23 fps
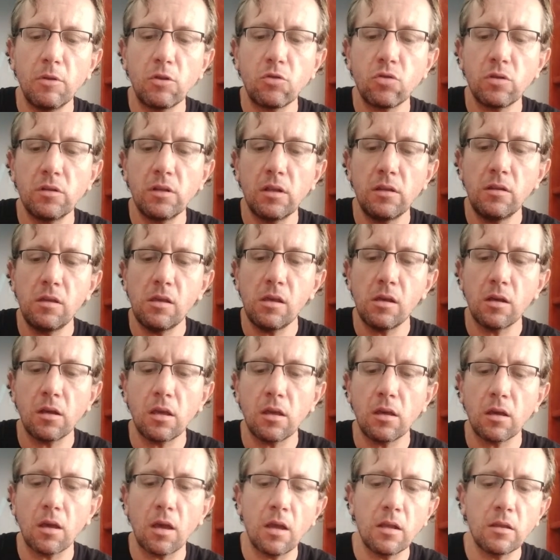between the
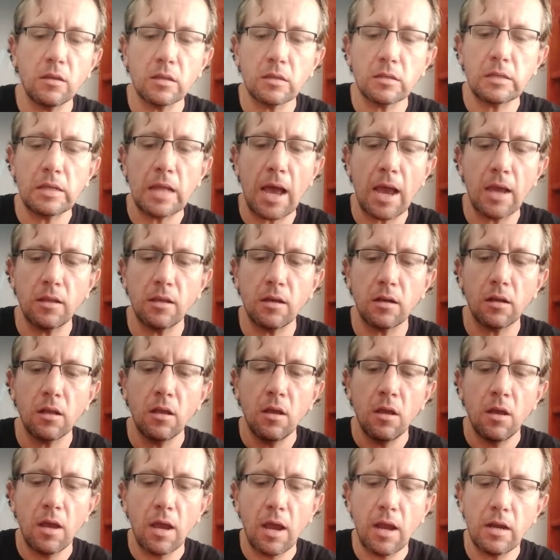D-ring and the slider,
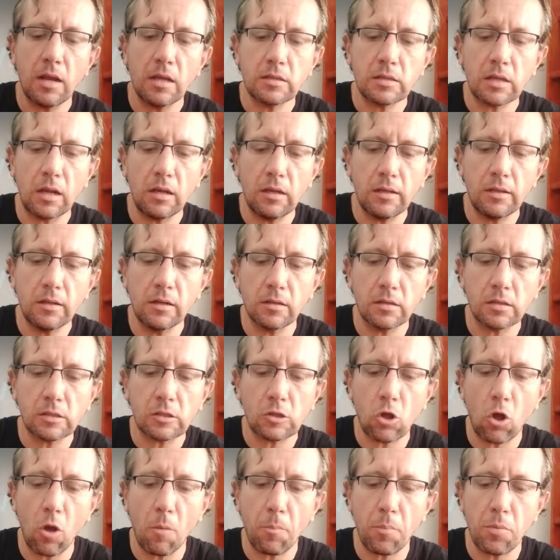and has a little
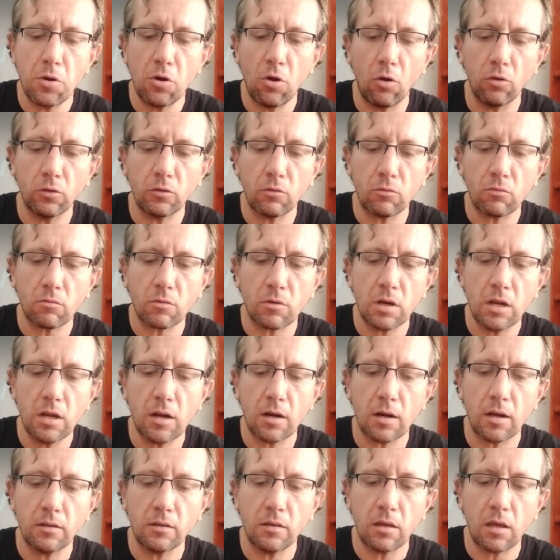stop knot
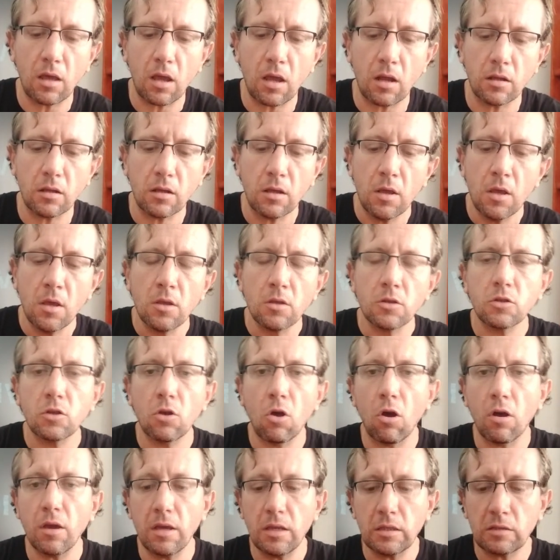here at the end.
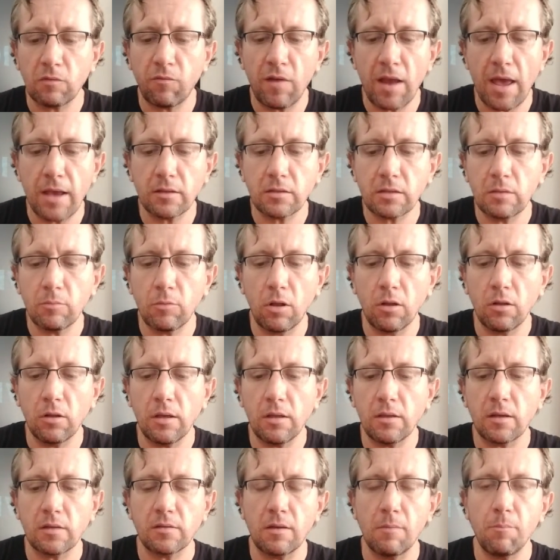So it's flexible,
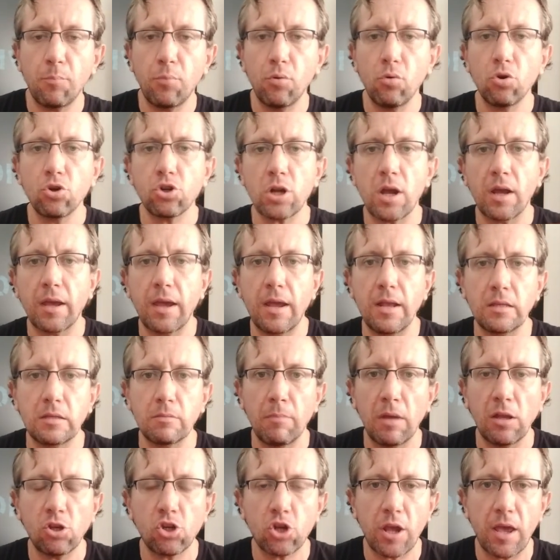it doesn't push
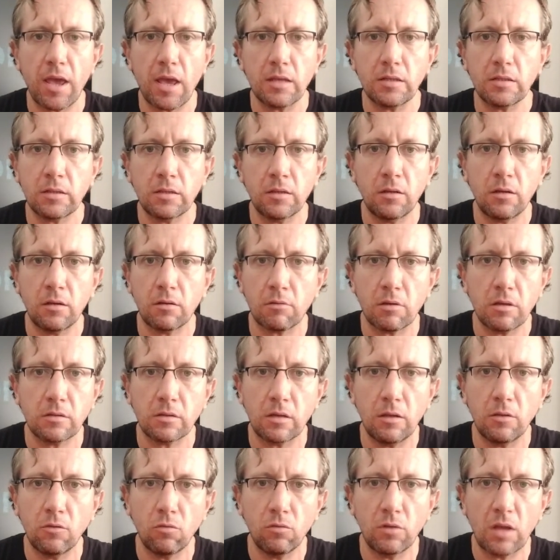against my chest,
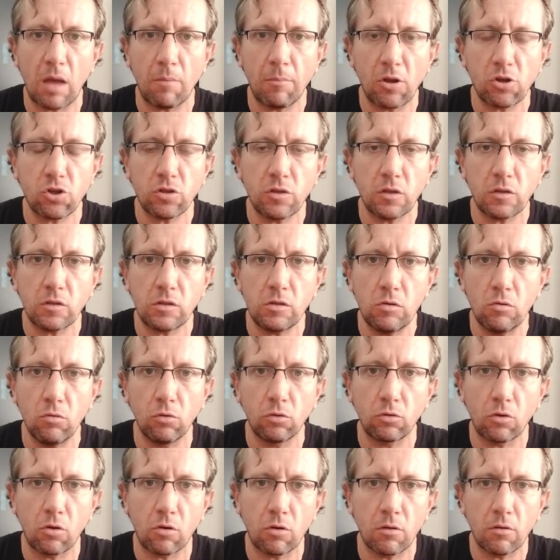risking to damage the
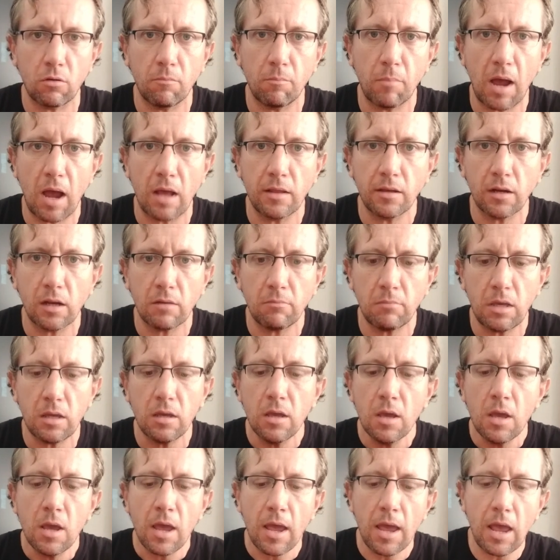suit or bothering
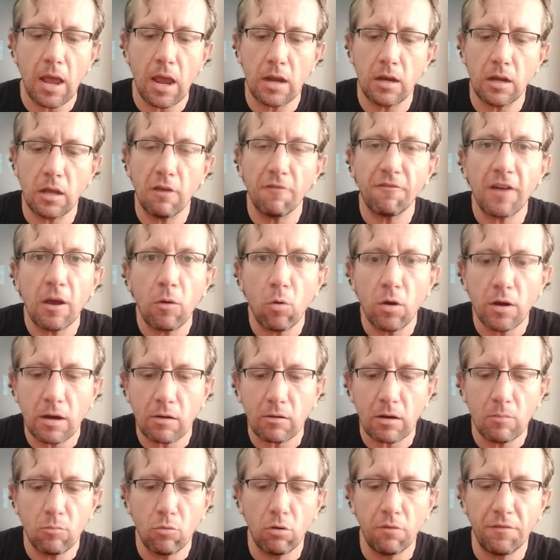me. And if I want to
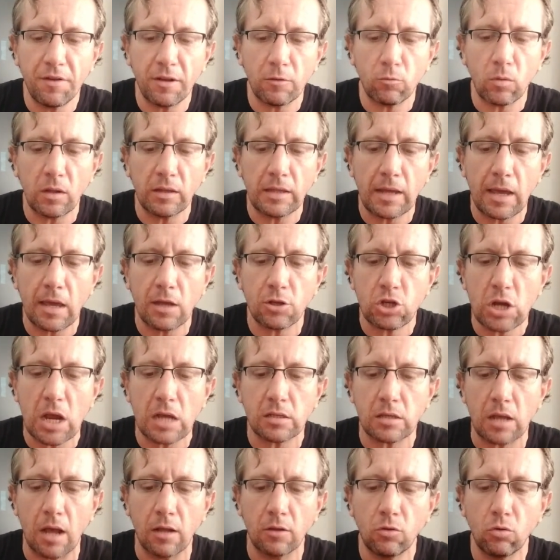remove it one day, I
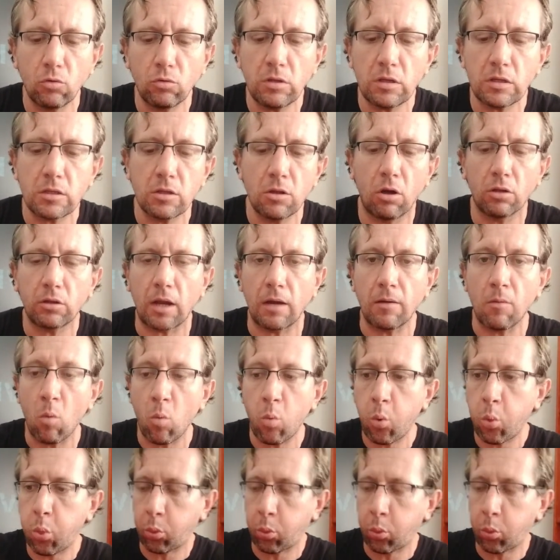just undo this knot and